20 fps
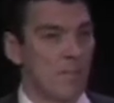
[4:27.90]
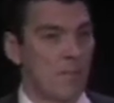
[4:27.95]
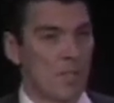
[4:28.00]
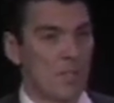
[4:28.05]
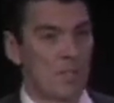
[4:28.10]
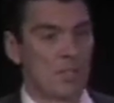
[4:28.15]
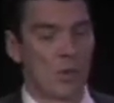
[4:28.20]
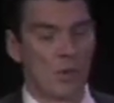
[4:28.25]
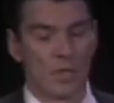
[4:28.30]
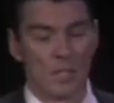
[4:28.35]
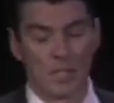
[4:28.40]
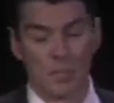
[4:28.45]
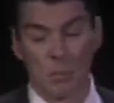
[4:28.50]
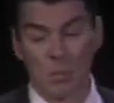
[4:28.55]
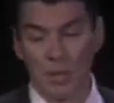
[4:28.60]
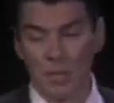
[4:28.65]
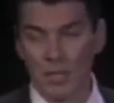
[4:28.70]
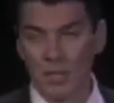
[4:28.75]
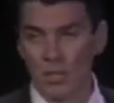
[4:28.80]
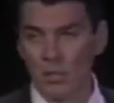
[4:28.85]
So I
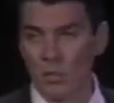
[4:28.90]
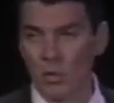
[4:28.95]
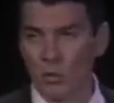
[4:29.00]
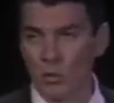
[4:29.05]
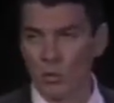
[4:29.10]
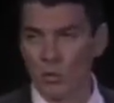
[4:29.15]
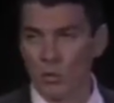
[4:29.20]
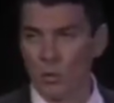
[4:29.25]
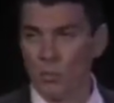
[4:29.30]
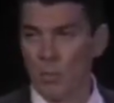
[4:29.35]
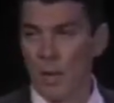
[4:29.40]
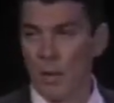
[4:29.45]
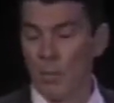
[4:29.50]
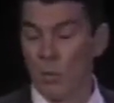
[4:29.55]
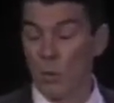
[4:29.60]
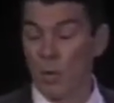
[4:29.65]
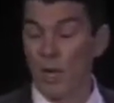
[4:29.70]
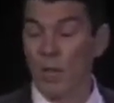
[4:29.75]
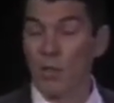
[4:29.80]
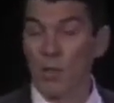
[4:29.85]
explained to the local newspaper
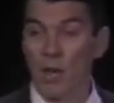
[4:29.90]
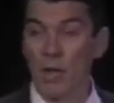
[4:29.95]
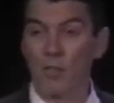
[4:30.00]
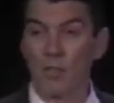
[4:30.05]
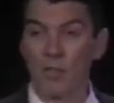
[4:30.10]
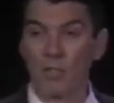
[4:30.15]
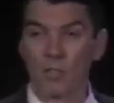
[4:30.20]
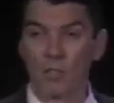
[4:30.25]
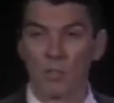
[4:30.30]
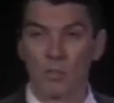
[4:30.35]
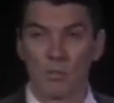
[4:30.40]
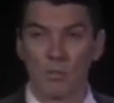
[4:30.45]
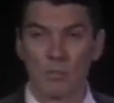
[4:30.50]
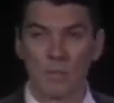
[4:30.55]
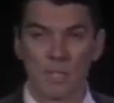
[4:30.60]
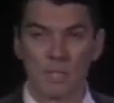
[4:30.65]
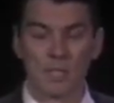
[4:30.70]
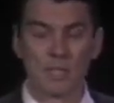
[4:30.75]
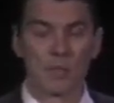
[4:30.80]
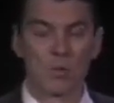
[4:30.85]
what I thought they should do
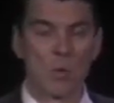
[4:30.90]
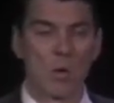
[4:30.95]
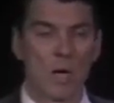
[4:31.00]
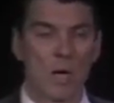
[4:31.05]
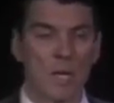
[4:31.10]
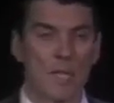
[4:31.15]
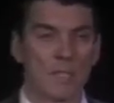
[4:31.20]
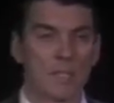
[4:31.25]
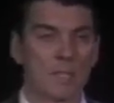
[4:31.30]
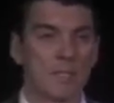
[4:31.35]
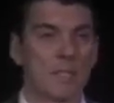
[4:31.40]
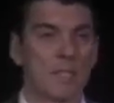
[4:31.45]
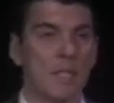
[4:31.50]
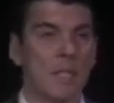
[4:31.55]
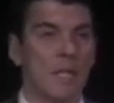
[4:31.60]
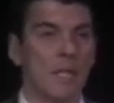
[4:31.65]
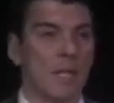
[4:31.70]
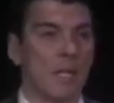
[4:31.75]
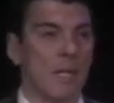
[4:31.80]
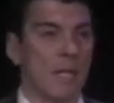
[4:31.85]
business-wise.
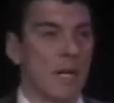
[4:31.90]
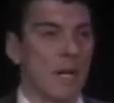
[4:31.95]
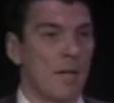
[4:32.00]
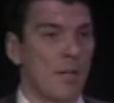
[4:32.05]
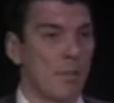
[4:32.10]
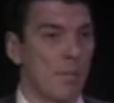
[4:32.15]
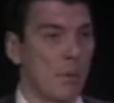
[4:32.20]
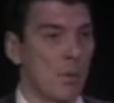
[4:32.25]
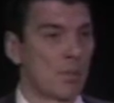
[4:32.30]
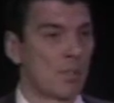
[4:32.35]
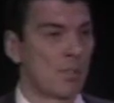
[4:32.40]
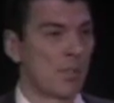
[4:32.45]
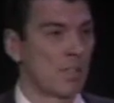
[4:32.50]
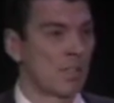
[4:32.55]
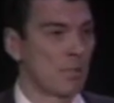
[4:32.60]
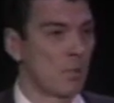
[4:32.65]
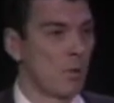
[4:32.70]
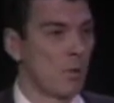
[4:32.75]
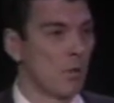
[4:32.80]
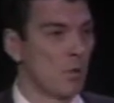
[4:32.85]
The person I
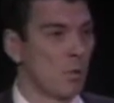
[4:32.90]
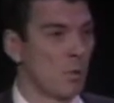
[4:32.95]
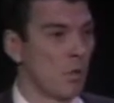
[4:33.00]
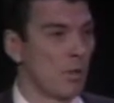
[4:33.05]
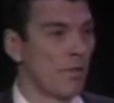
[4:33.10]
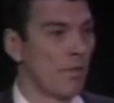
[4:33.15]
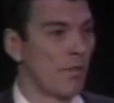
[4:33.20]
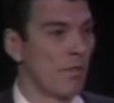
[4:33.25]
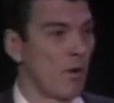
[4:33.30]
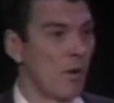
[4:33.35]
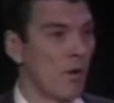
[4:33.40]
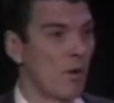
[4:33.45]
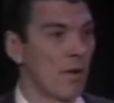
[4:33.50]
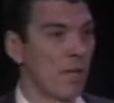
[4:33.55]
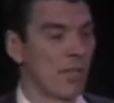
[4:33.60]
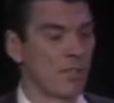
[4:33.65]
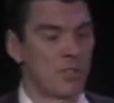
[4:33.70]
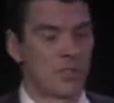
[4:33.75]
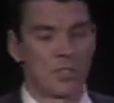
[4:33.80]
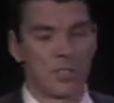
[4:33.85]
spoke to on the phone
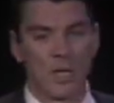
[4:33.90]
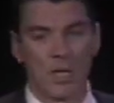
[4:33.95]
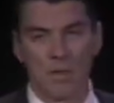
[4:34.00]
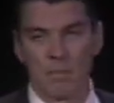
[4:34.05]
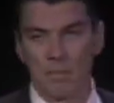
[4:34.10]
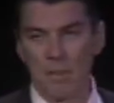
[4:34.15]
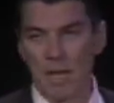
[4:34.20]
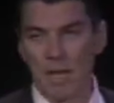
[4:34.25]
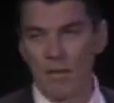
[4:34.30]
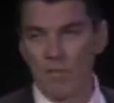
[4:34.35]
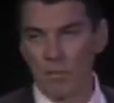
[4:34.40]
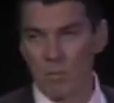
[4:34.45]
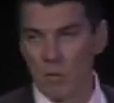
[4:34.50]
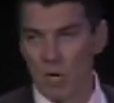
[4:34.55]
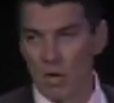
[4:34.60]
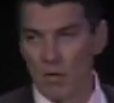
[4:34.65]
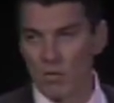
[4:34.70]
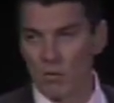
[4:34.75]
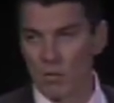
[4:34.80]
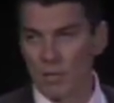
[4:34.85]
had just gotten back from
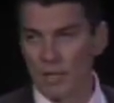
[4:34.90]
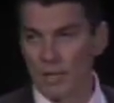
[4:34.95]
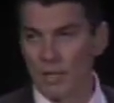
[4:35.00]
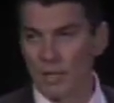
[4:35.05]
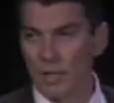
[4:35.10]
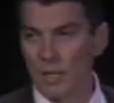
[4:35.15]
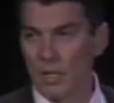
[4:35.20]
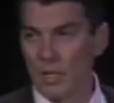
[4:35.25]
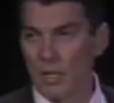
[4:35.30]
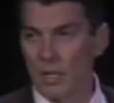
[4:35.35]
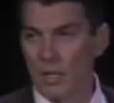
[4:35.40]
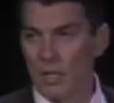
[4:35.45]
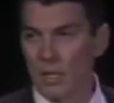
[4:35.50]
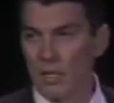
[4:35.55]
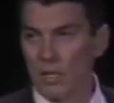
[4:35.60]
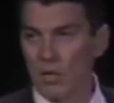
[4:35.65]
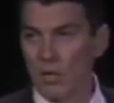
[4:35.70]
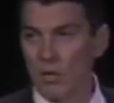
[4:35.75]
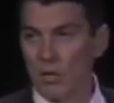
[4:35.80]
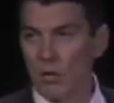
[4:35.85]
covering
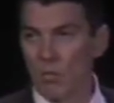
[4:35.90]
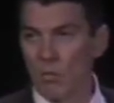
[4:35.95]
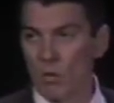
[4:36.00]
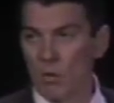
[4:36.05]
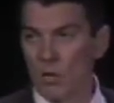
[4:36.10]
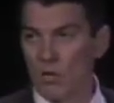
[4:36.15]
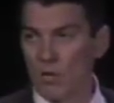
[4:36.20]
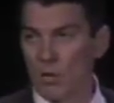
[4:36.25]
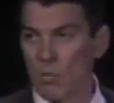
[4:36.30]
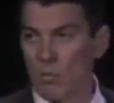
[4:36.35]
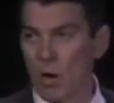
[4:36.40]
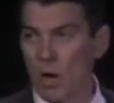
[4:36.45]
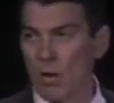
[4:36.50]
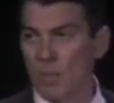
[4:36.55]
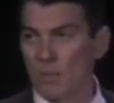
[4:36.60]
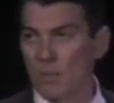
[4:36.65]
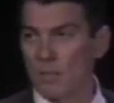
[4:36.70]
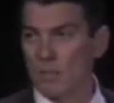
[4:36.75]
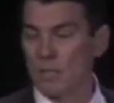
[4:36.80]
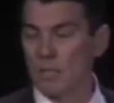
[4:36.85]
one of
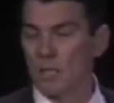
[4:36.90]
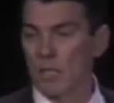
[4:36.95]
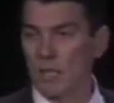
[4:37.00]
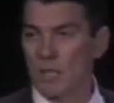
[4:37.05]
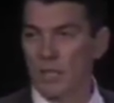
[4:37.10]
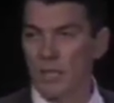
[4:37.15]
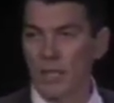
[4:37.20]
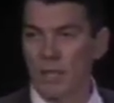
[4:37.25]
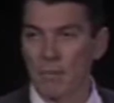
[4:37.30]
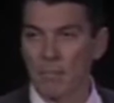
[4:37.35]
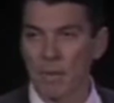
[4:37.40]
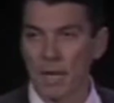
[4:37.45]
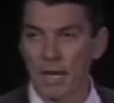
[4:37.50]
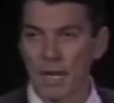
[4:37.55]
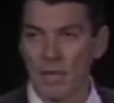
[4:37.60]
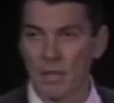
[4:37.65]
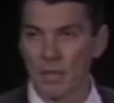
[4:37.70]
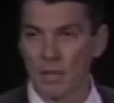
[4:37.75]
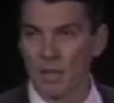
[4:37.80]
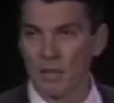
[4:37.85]
Obama's
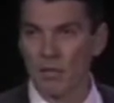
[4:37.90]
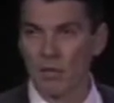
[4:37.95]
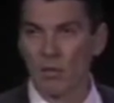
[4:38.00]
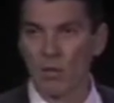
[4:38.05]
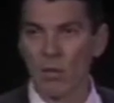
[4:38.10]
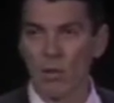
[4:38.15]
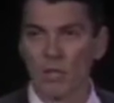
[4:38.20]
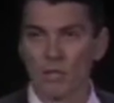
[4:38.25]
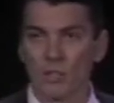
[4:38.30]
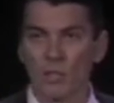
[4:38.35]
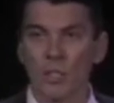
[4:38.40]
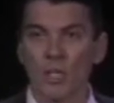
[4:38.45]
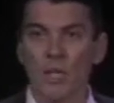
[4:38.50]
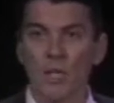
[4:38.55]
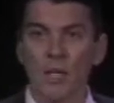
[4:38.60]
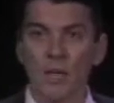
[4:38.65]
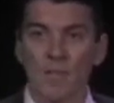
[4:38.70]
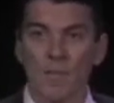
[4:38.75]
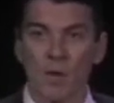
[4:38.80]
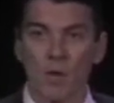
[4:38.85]
campaign, kind of the launch
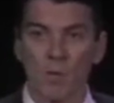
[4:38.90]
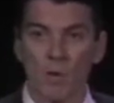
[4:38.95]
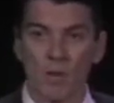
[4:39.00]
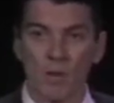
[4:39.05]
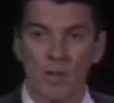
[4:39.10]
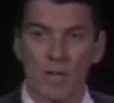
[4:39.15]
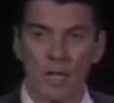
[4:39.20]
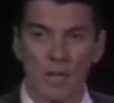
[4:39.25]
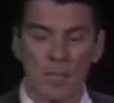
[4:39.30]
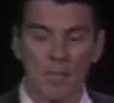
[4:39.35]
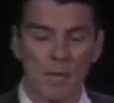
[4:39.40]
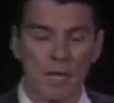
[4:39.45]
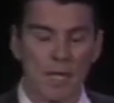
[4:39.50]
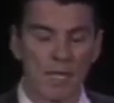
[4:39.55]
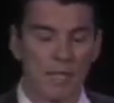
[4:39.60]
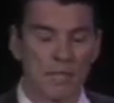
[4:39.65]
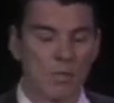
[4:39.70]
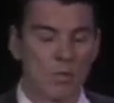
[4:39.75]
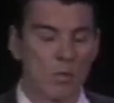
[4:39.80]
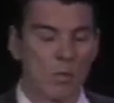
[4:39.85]
of one of the
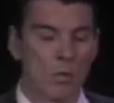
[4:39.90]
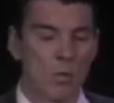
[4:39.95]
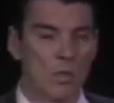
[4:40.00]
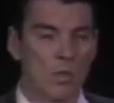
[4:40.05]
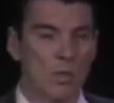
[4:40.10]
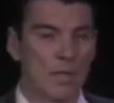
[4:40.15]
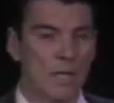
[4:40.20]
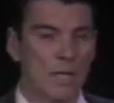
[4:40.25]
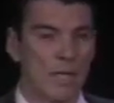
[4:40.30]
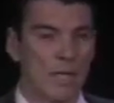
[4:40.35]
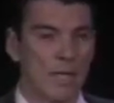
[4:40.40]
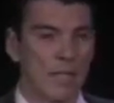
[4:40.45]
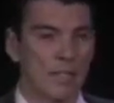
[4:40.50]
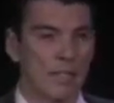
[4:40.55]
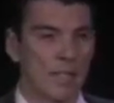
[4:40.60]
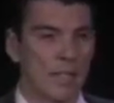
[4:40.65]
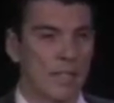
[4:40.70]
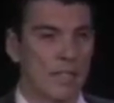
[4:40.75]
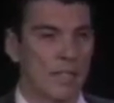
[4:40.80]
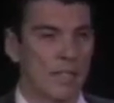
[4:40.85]
campaign tour, and I
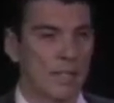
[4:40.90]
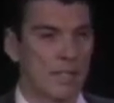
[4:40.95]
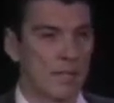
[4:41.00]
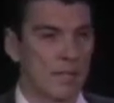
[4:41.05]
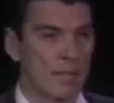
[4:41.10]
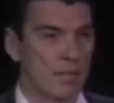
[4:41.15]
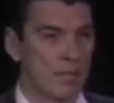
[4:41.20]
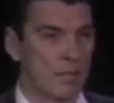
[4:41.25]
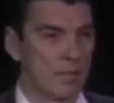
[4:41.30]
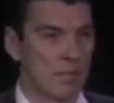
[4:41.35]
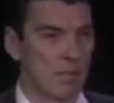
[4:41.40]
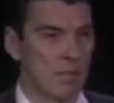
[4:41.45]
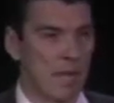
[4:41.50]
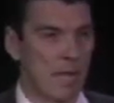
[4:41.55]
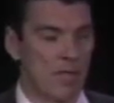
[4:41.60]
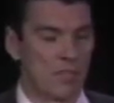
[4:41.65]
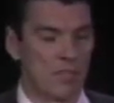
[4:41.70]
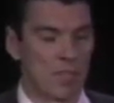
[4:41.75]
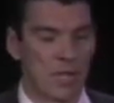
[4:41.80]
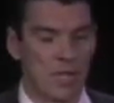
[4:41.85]
said to it was the
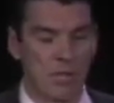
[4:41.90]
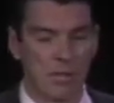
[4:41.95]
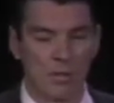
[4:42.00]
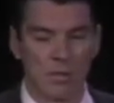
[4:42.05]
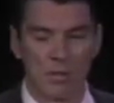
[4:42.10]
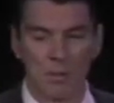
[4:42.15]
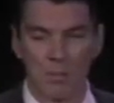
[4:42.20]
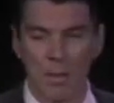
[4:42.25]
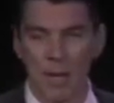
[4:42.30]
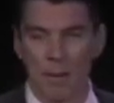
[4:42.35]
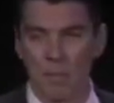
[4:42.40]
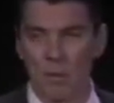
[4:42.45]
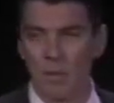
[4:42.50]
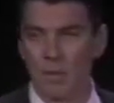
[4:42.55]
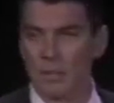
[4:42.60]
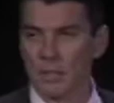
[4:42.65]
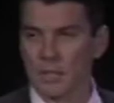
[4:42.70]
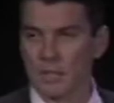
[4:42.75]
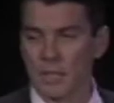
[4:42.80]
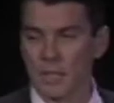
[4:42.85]
managing editor of the paper, I
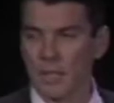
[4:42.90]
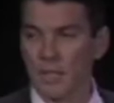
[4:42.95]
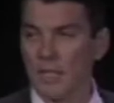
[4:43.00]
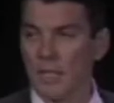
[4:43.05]
said,